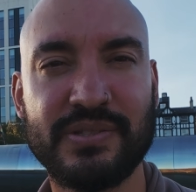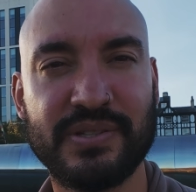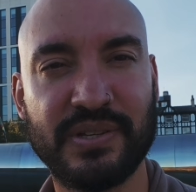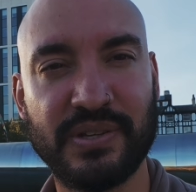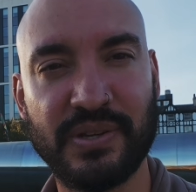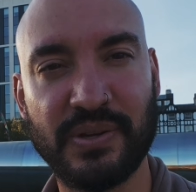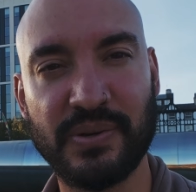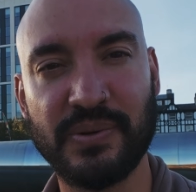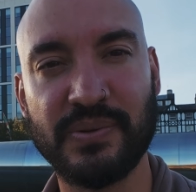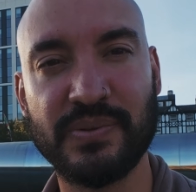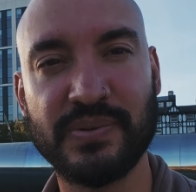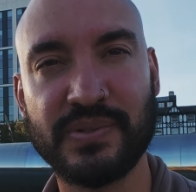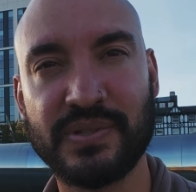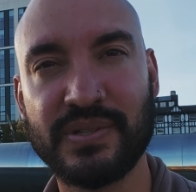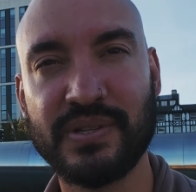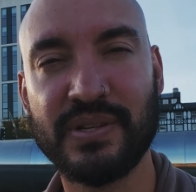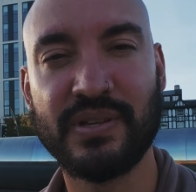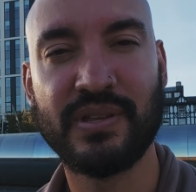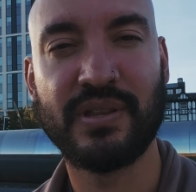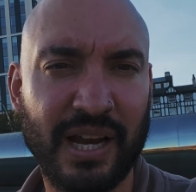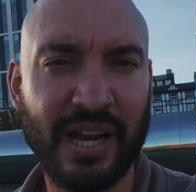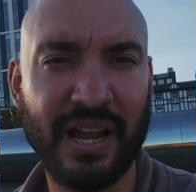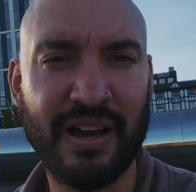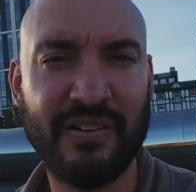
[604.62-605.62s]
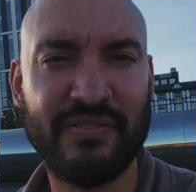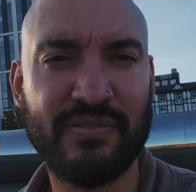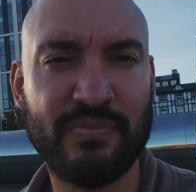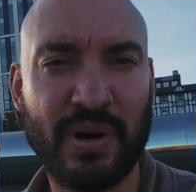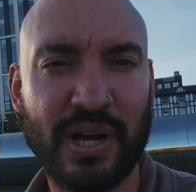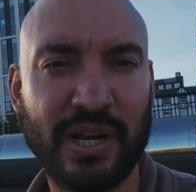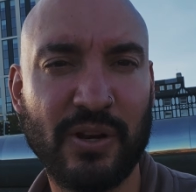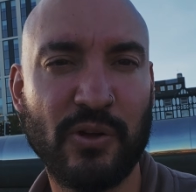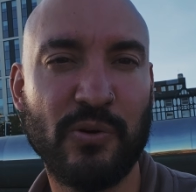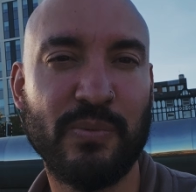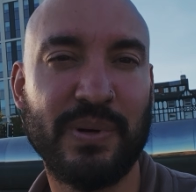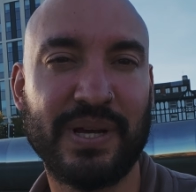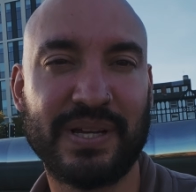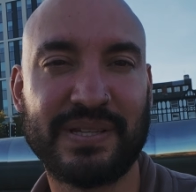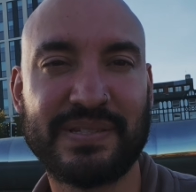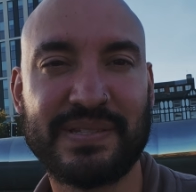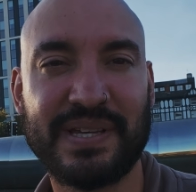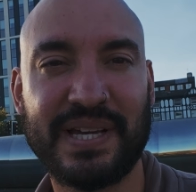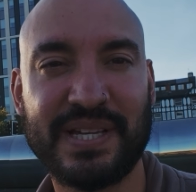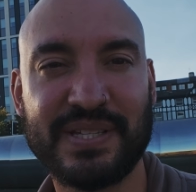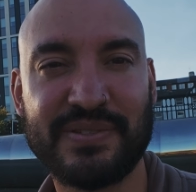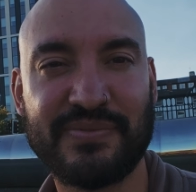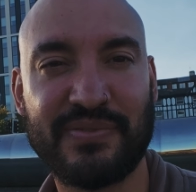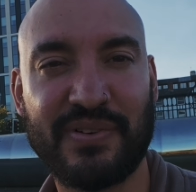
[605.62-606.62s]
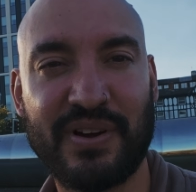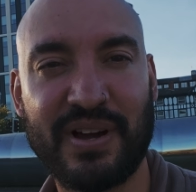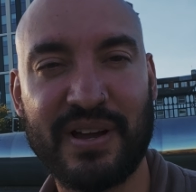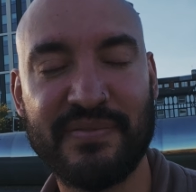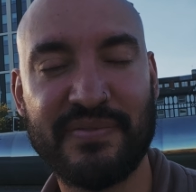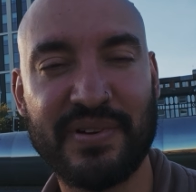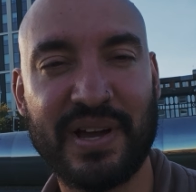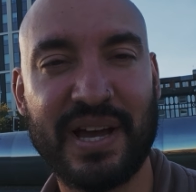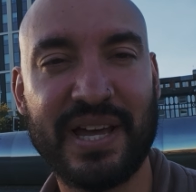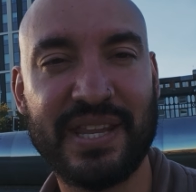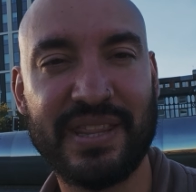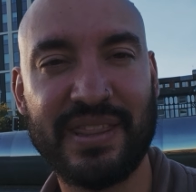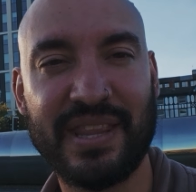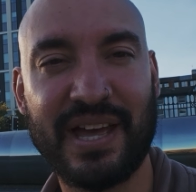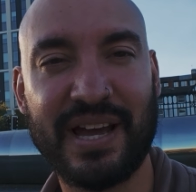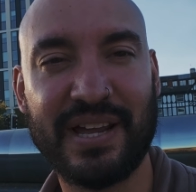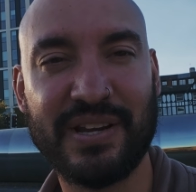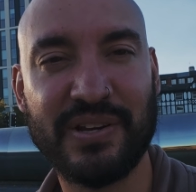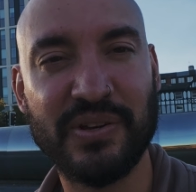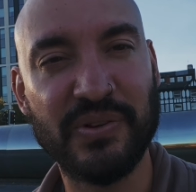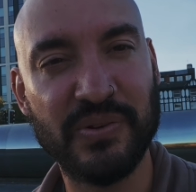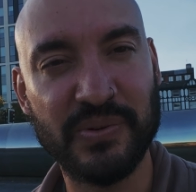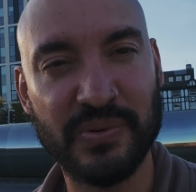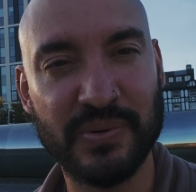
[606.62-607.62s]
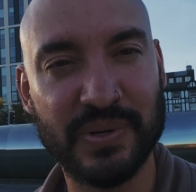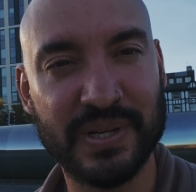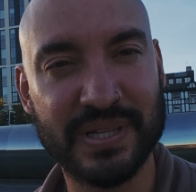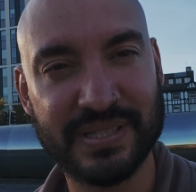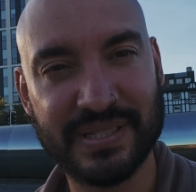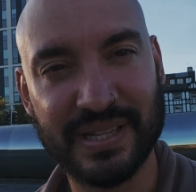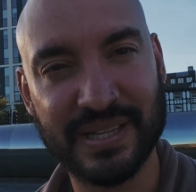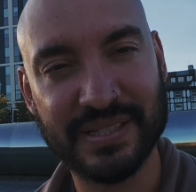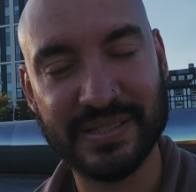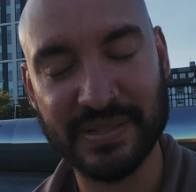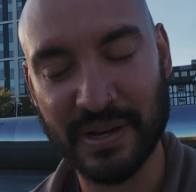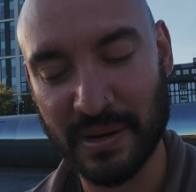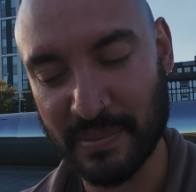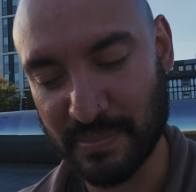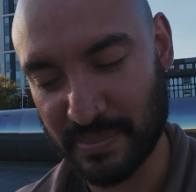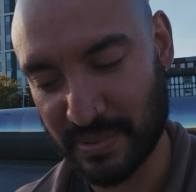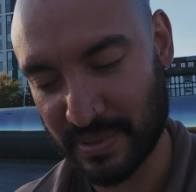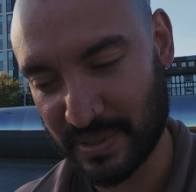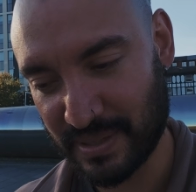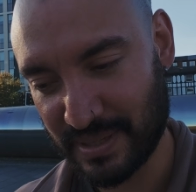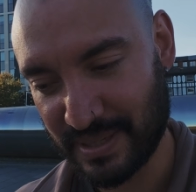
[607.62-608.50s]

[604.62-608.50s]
to use. I love my Lumix S5 and that new setup,